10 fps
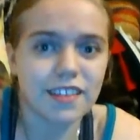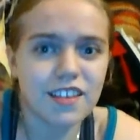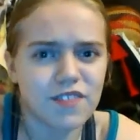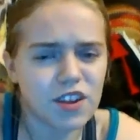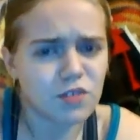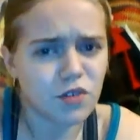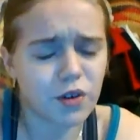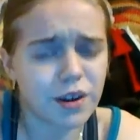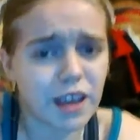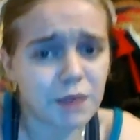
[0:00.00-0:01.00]
This video is
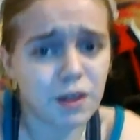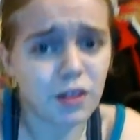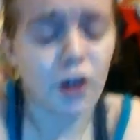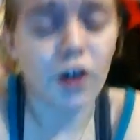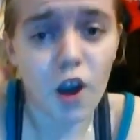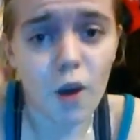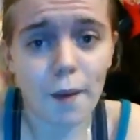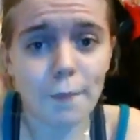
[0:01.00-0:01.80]
already pretty long. Oh well.